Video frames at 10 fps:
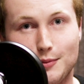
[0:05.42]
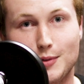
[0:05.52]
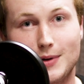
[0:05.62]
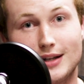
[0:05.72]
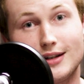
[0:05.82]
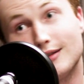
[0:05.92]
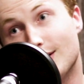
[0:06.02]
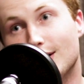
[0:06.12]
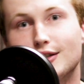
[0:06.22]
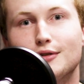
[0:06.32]
cameraman
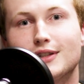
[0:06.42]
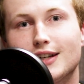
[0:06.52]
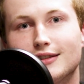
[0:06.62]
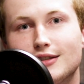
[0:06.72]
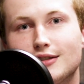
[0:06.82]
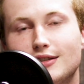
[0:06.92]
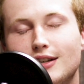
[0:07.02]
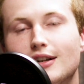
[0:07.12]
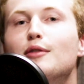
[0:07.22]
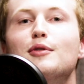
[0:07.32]
and audio
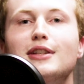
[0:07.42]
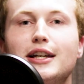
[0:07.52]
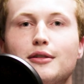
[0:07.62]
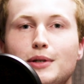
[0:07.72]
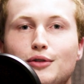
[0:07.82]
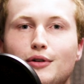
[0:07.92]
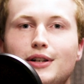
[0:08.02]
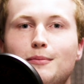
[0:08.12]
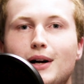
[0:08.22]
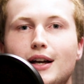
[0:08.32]
technician, and I will later be
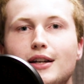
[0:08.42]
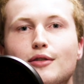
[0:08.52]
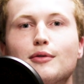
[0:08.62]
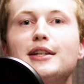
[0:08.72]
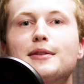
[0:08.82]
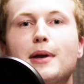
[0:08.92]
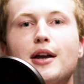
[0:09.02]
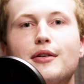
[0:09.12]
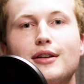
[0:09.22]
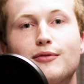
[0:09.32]
joined by Grace
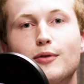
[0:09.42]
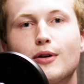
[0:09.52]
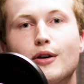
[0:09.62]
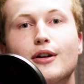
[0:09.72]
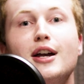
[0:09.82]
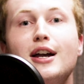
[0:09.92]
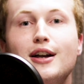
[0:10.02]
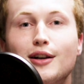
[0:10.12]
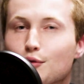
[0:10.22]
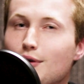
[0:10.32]
Perry for our
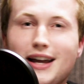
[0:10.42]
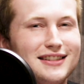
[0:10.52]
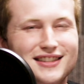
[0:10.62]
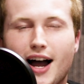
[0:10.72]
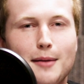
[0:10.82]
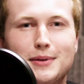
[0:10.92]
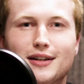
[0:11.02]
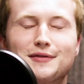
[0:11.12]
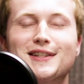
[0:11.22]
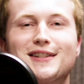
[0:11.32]
great
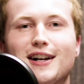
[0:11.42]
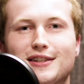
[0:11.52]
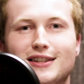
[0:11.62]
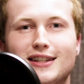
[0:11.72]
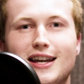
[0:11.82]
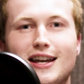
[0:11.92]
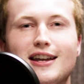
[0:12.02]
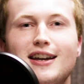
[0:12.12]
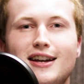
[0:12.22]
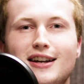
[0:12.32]
topic of discussion
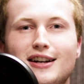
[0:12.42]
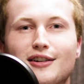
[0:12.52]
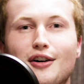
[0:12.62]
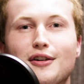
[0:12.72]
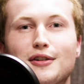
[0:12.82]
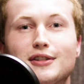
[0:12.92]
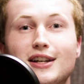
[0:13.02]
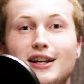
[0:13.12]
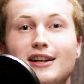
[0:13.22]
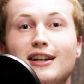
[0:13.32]
today
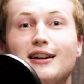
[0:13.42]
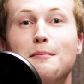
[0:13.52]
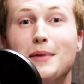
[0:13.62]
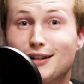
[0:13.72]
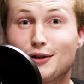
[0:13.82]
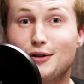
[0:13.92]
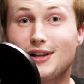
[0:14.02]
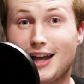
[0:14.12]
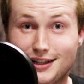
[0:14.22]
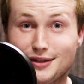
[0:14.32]
called
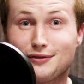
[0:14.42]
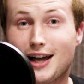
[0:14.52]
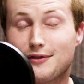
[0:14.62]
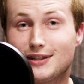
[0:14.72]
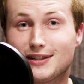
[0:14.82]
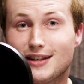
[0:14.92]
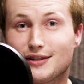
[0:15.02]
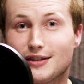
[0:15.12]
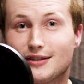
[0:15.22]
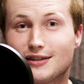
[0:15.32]
Medical End-of-Life
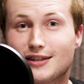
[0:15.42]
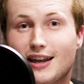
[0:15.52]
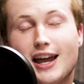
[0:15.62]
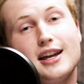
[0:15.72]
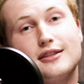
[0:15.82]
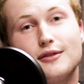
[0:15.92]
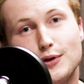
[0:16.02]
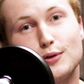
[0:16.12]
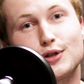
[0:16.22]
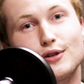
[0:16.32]
Decisions and the
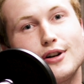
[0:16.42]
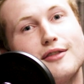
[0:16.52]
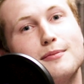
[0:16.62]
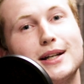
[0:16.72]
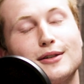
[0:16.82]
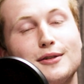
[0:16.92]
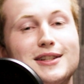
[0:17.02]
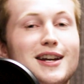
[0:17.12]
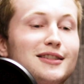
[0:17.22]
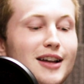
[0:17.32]
Future of
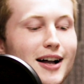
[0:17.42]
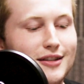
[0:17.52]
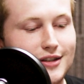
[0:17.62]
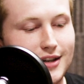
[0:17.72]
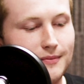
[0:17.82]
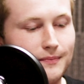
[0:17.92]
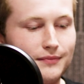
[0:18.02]
Medical Technology.